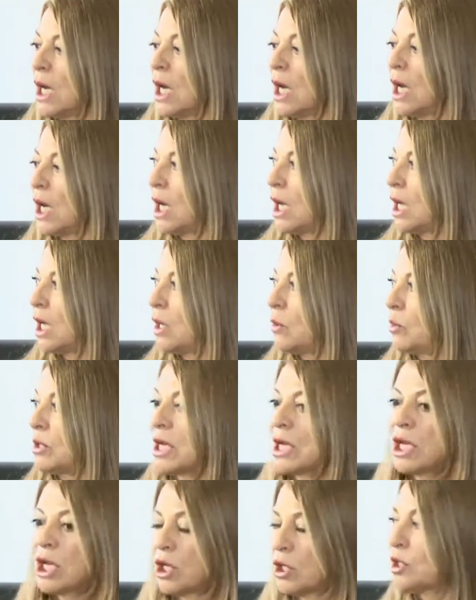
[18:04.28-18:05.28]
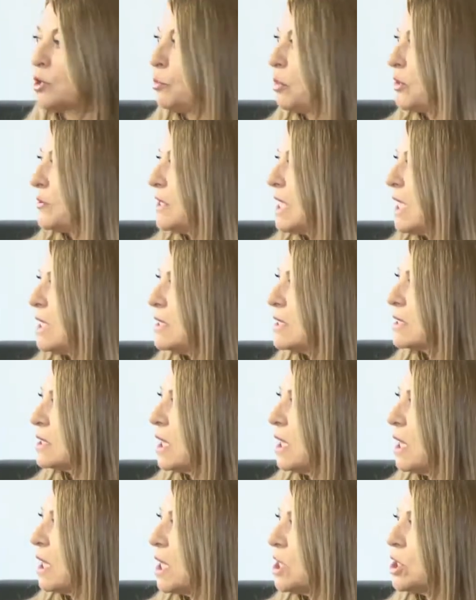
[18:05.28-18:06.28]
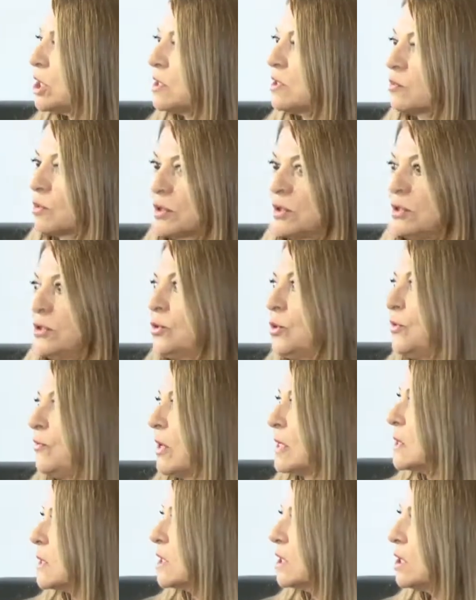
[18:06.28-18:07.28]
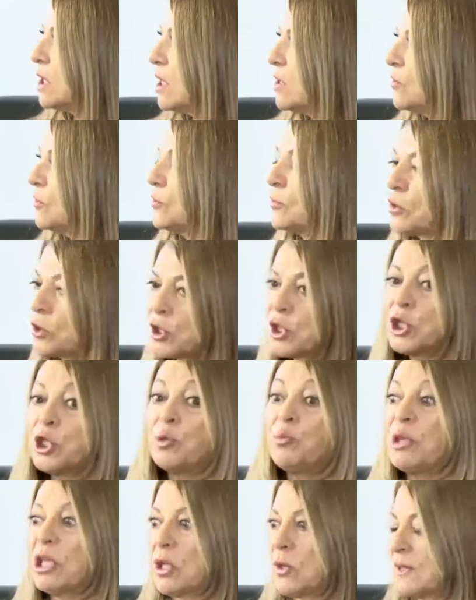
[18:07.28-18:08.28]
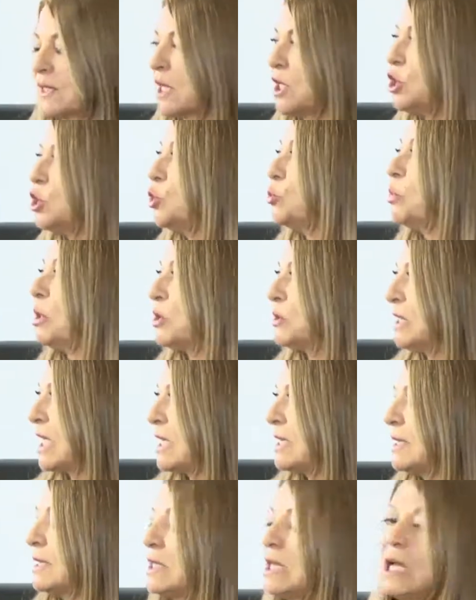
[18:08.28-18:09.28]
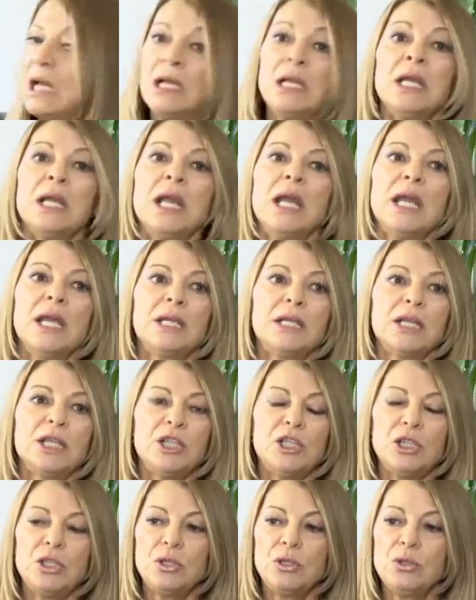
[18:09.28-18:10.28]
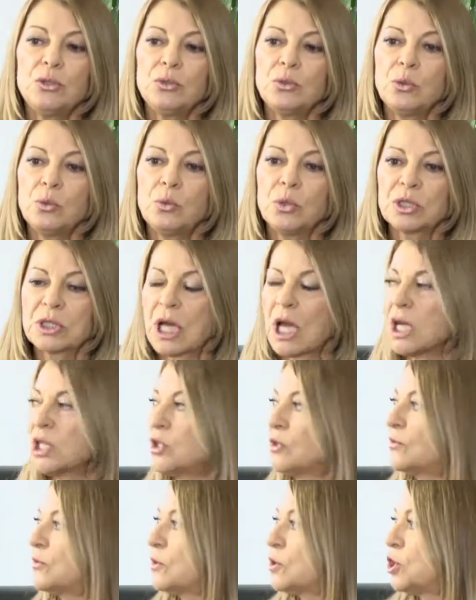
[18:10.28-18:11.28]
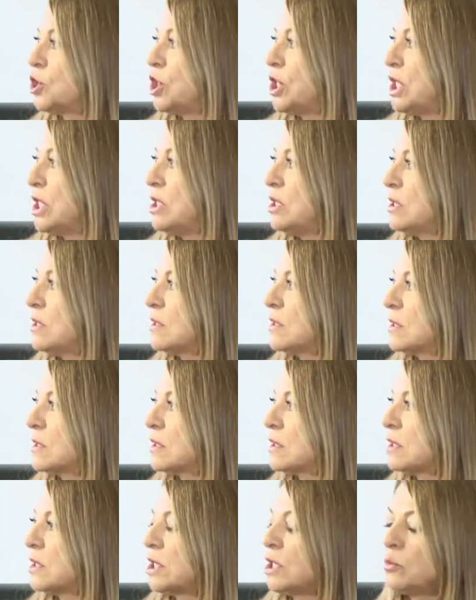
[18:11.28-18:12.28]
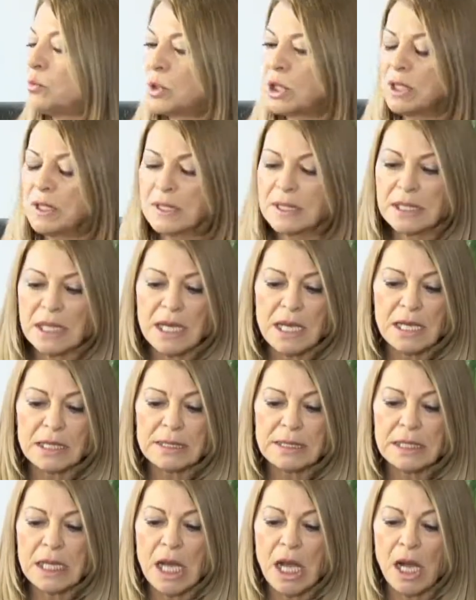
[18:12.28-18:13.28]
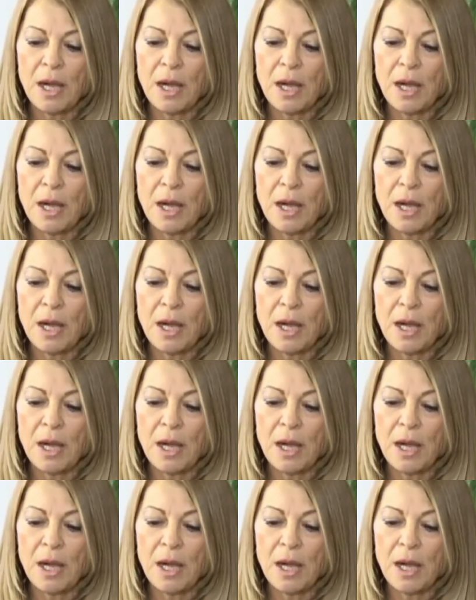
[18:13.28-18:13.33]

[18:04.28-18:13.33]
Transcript: When I heard about Tesla, I just wanted to investigate further because I knew about Tesla and I knew what kind of a genius he was, and